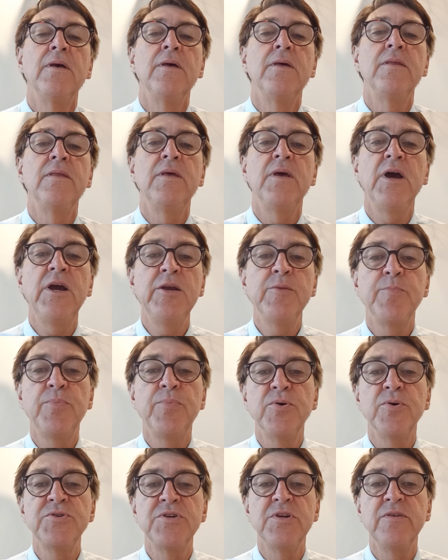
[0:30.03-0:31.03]
The 8
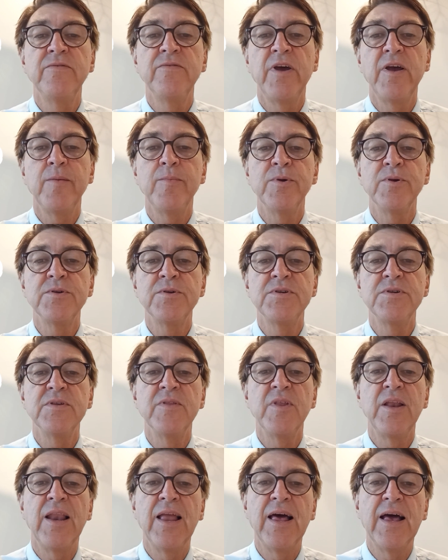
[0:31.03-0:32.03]
positive habits in
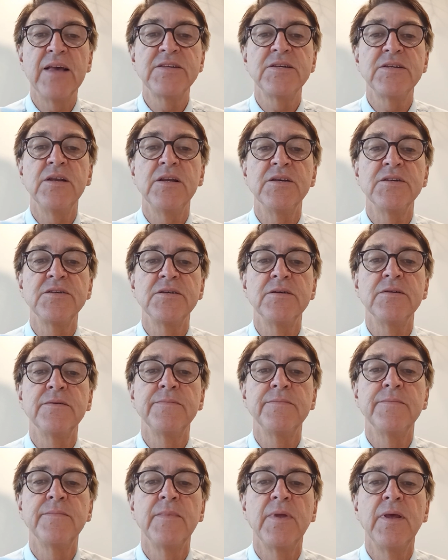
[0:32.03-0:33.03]
the last lesson